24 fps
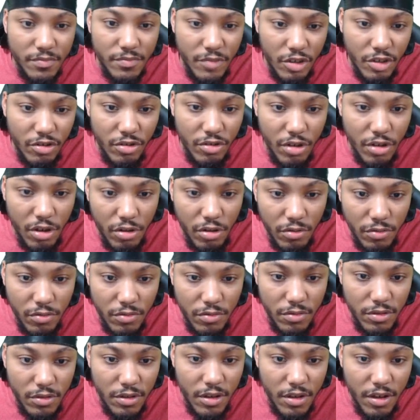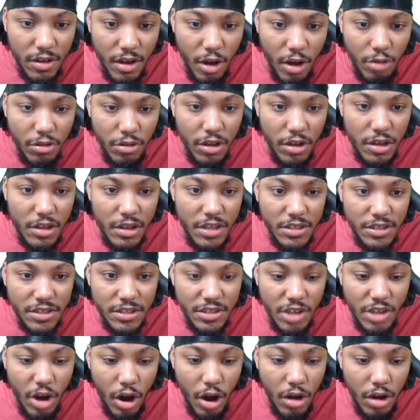you know. Oh, look, this is
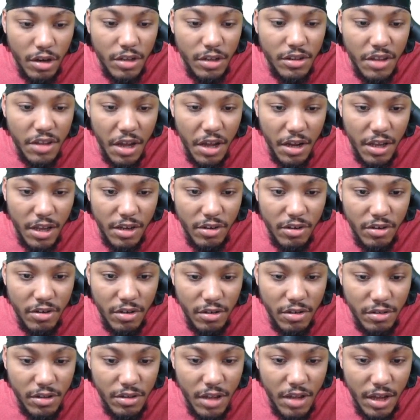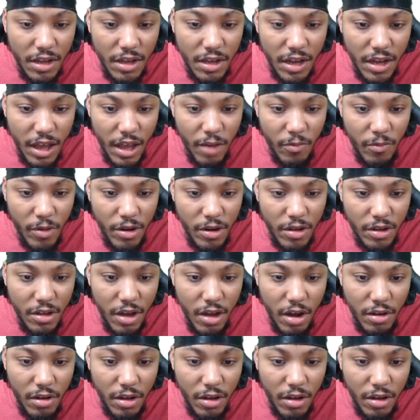Harden ducking at one of